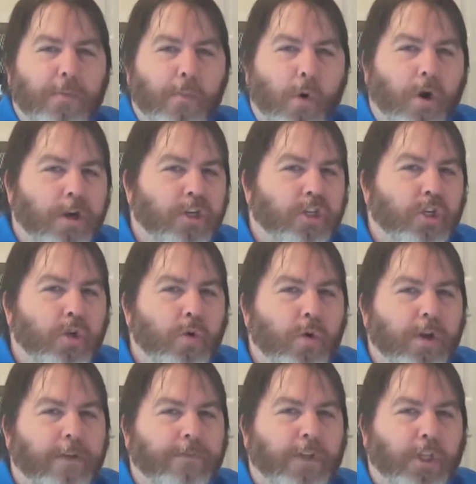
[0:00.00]
more
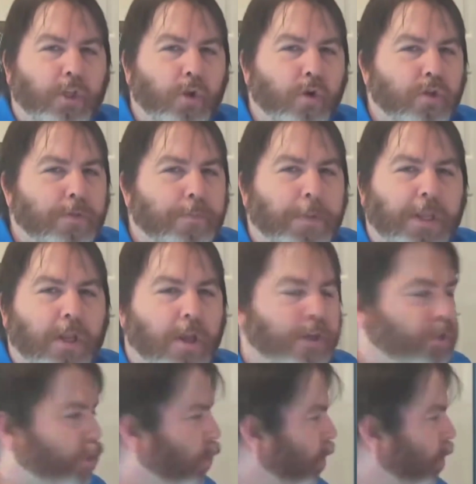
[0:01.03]
intuitive to use because you